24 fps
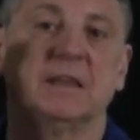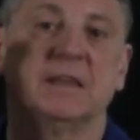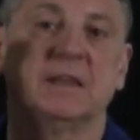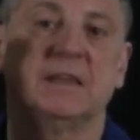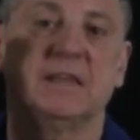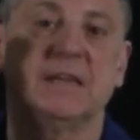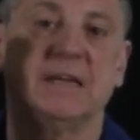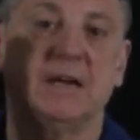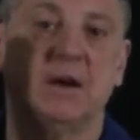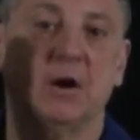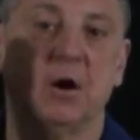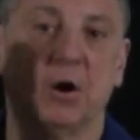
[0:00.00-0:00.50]

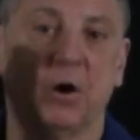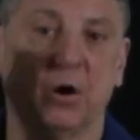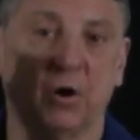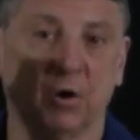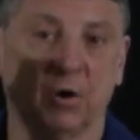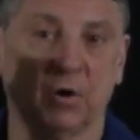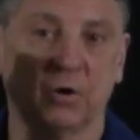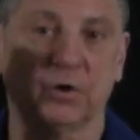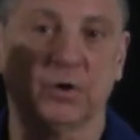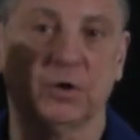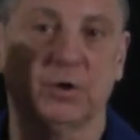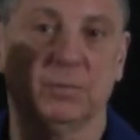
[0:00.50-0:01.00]
the
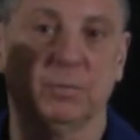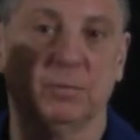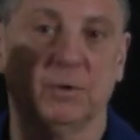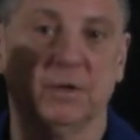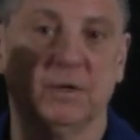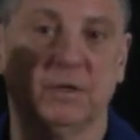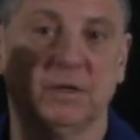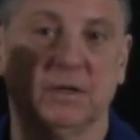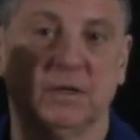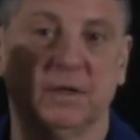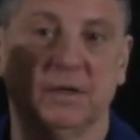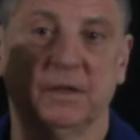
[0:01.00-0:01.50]

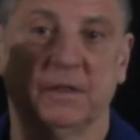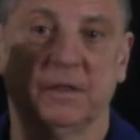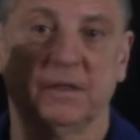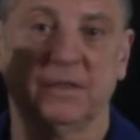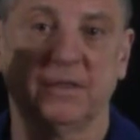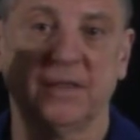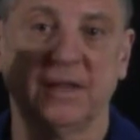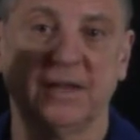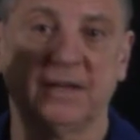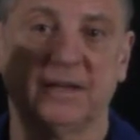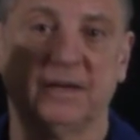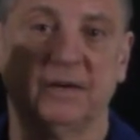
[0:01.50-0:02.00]
argument
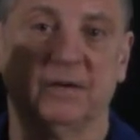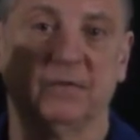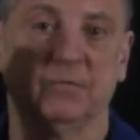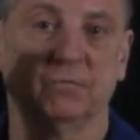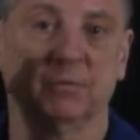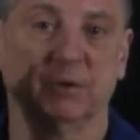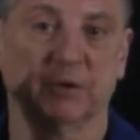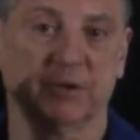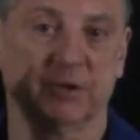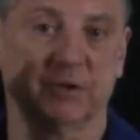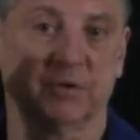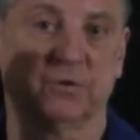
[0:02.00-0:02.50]
that
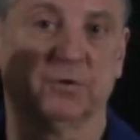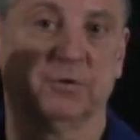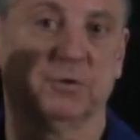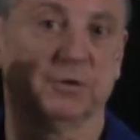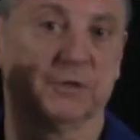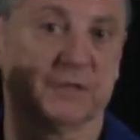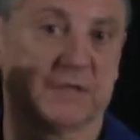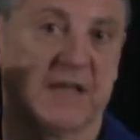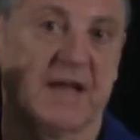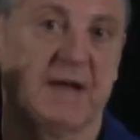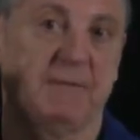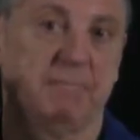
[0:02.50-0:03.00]

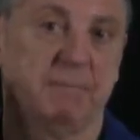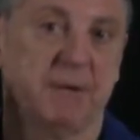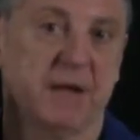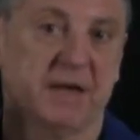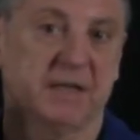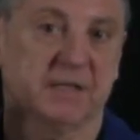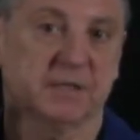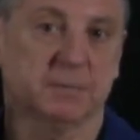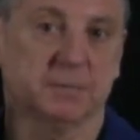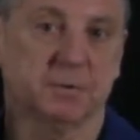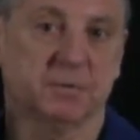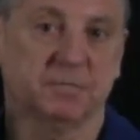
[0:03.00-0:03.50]
returns that
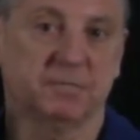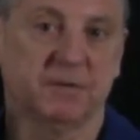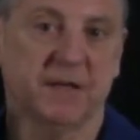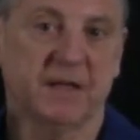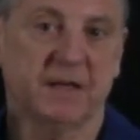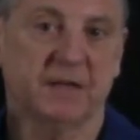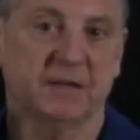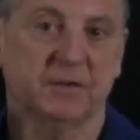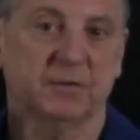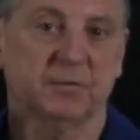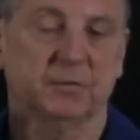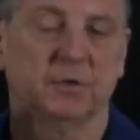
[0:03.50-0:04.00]
maximum
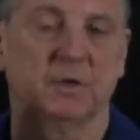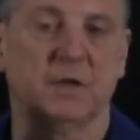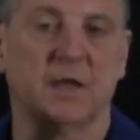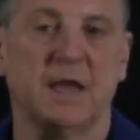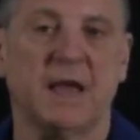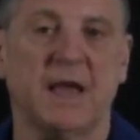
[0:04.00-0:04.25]
value.